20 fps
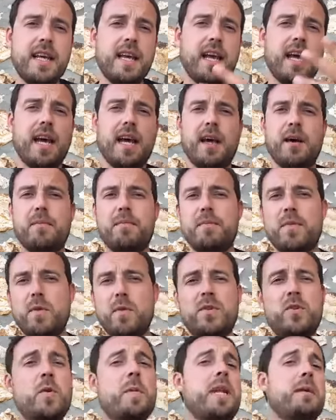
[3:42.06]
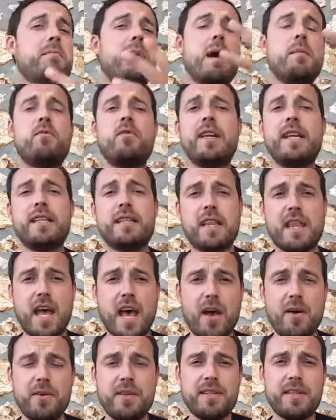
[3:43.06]
Um, there was too many memories in the
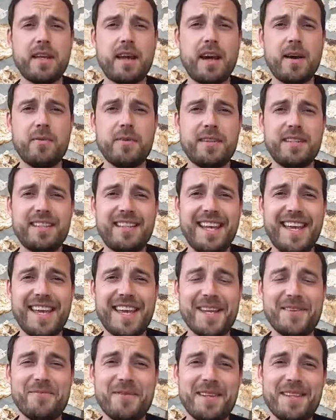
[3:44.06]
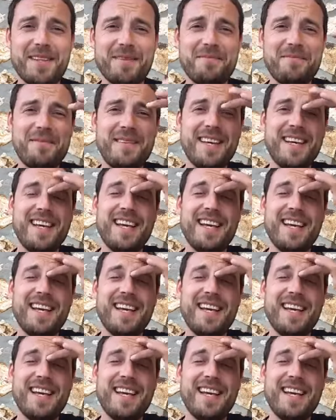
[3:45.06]
house that I was staying in with them,